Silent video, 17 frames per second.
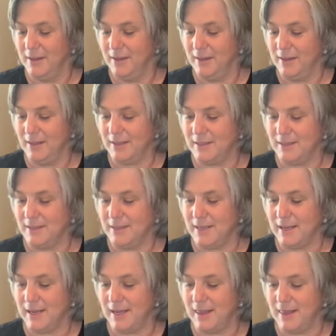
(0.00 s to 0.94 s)
Let's
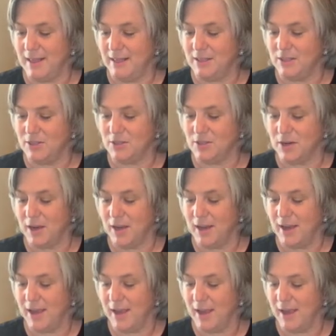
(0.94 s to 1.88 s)
see, let's
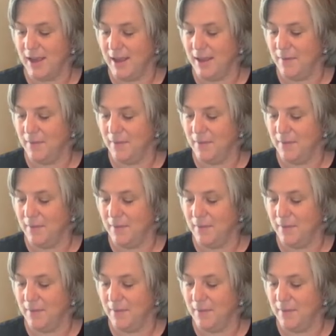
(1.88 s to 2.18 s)
try